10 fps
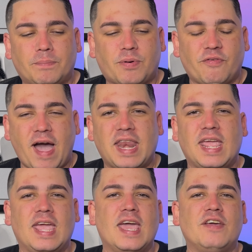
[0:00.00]

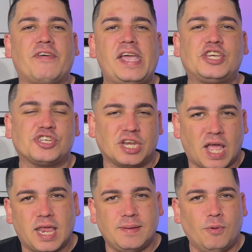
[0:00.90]
providing innovation
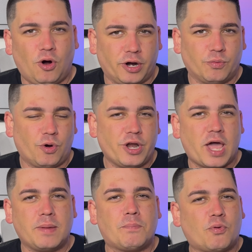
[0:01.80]
anymore. Were
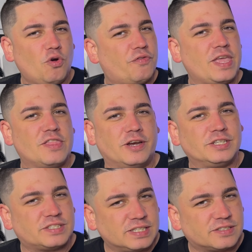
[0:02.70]
not improving their
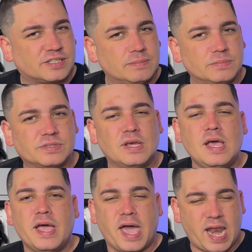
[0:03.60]
systems.
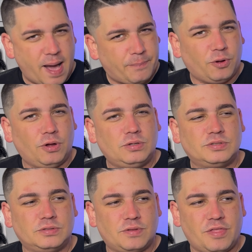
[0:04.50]
And Apple
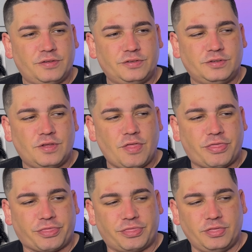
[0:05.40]

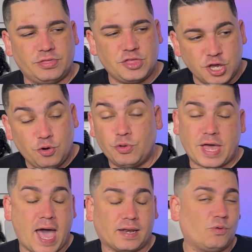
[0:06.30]
knew
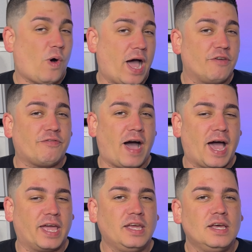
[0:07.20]
that
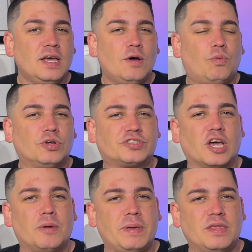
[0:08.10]
Wi-Fi was
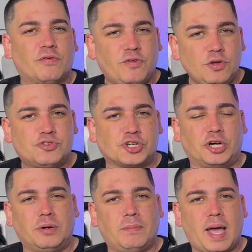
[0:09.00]
going to be the
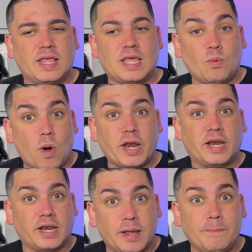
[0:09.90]
future, and they wanted
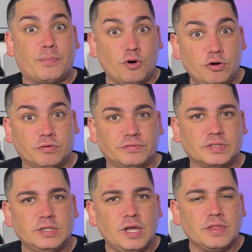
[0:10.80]
it improved.
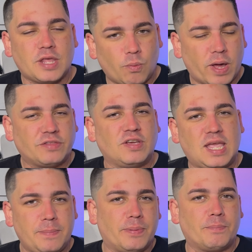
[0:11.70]
They wanted to
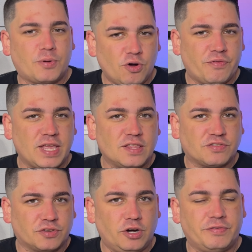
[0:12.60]
keep improving the
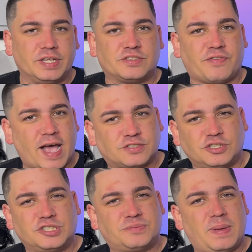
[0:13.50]
service,
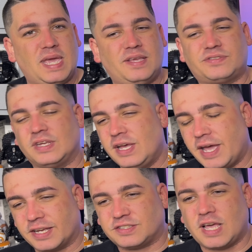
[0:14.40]
faster speeds,
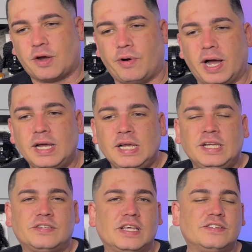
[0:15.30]
etc.
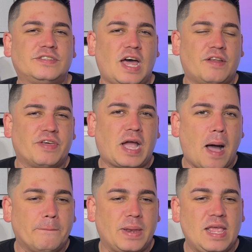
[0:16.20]
Since none of the
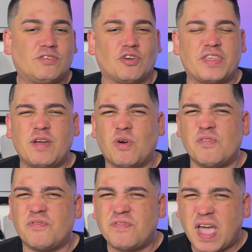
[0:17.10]
companies, or they
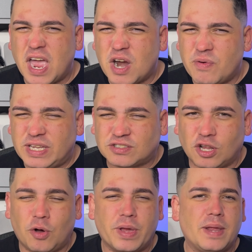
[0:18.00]
were very
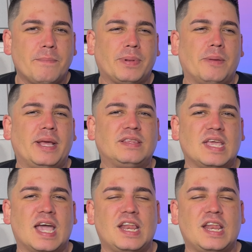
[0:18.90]
slow in implementing